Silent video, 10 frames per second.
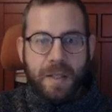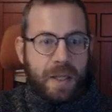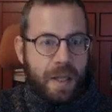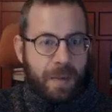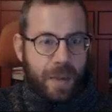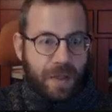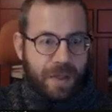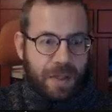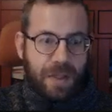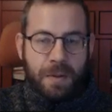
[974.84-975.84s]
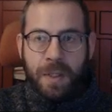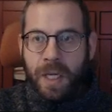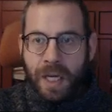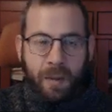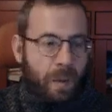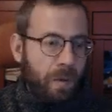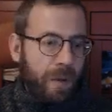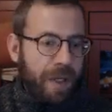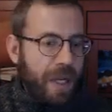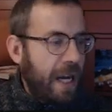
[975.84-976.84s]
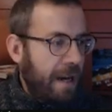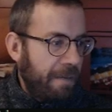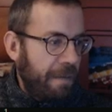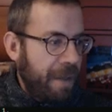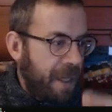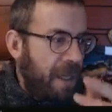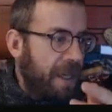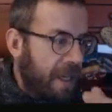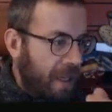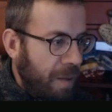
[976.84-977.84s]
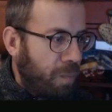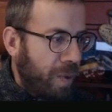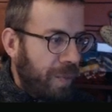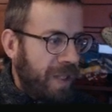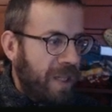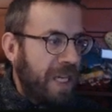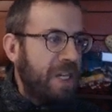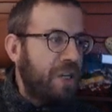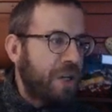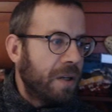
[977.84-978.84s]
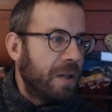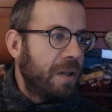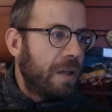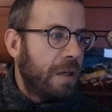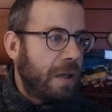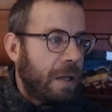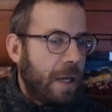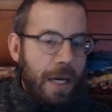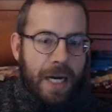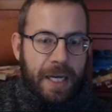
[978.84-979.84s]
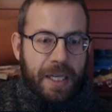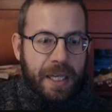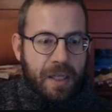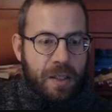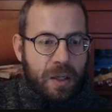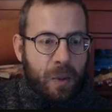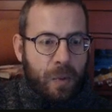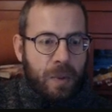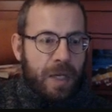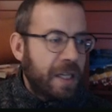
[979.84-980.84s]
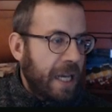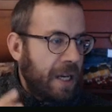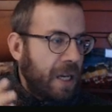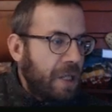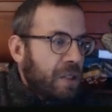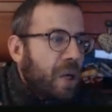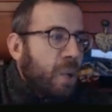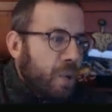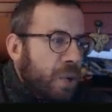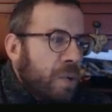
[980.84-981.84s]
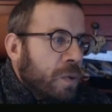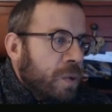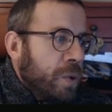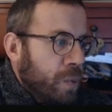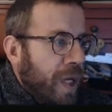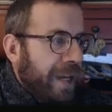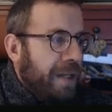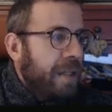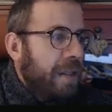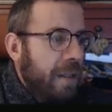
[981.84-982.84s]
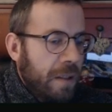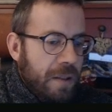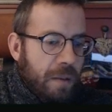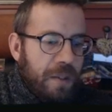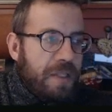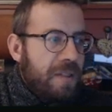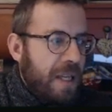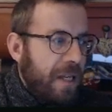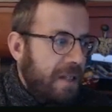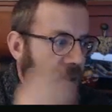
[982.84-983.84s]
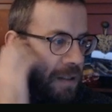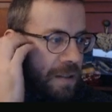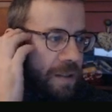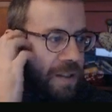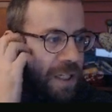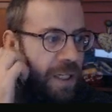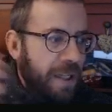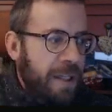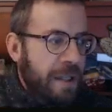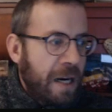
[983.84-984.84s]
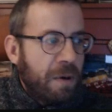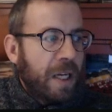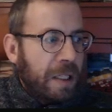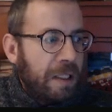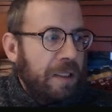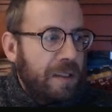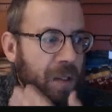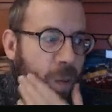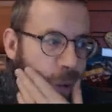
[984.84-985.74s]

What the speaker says: because I already have the implementation, I cannot go to red. So this test succeeded directly. So